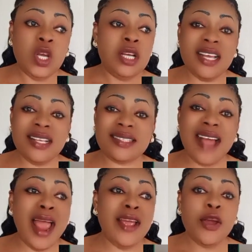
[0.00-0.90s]
this
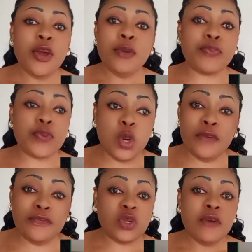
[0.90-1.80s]
guy
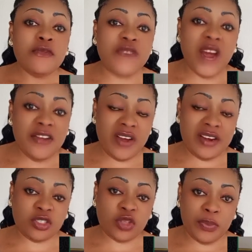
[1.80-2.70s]
proved very,
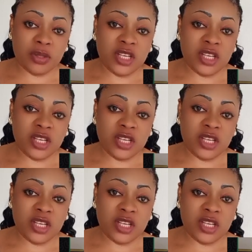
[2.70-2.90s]
very stubborn.